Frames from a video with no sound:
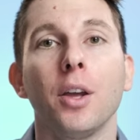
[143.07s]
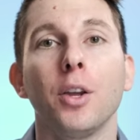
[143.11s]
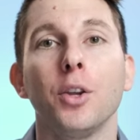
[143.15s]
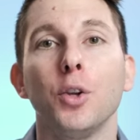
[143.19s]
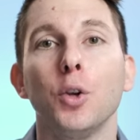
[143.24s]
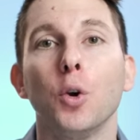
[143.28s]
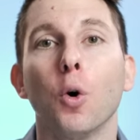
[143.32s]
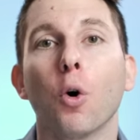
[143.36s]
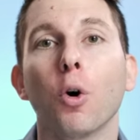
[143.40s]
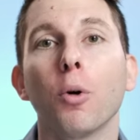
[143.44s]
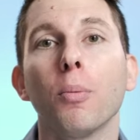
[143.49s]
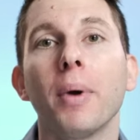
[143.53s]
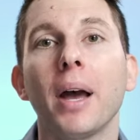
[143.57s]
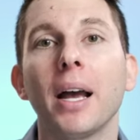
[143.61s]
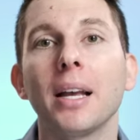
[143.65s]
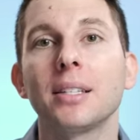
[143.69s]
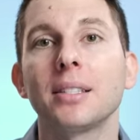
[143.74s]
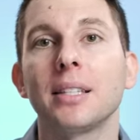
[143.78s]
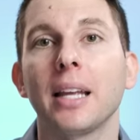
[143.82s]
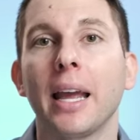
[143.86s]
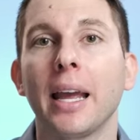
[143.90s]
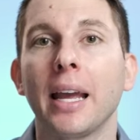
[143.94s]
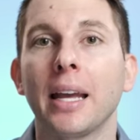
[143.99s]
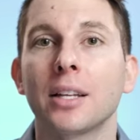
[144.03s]
Your
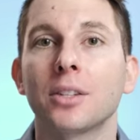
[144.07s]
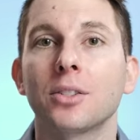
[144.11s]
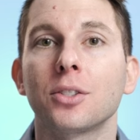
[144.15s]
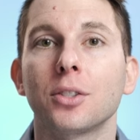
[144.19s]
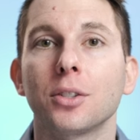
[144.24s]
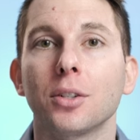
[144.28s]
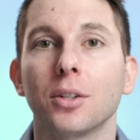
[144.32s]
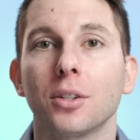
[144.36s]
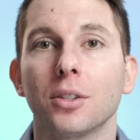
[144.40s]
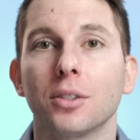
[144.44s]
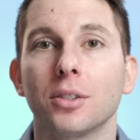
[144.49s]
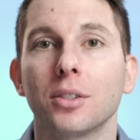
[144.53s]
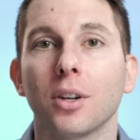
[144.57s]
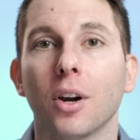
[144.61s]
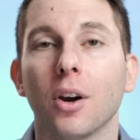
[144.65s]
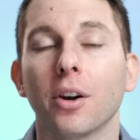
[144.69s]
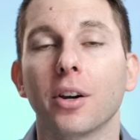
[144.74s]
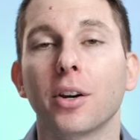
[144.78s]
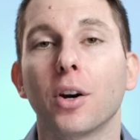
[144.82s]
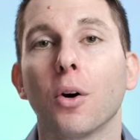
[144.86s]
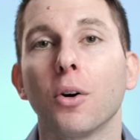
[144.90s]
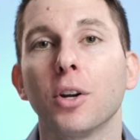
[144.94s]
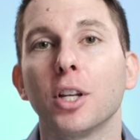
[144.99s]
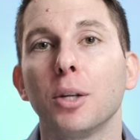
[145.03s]
best answers
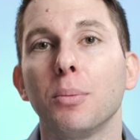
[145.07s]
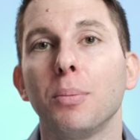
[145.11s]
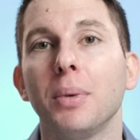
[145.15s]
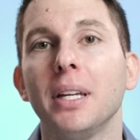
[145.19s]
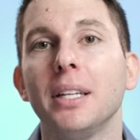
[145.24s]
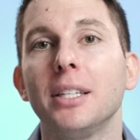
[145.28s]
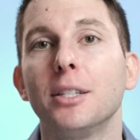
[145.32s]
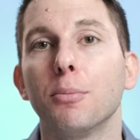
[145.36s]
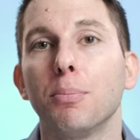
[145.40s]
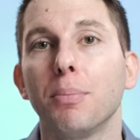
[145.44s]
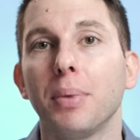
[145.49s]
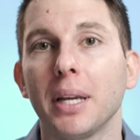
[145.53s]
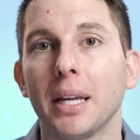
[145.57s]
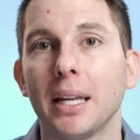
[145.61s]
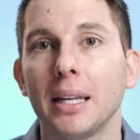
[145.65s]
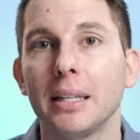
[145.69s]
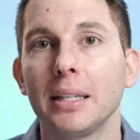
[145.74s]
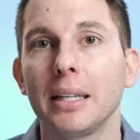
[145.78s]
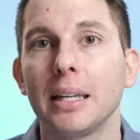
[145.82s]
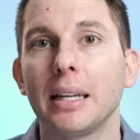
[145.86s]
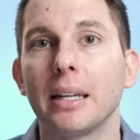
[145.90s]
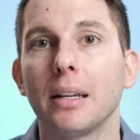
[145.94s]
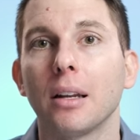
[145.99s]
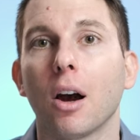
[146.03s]
are going to be
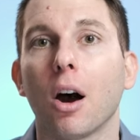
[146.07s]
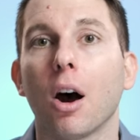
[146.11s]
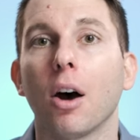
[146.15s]
dependent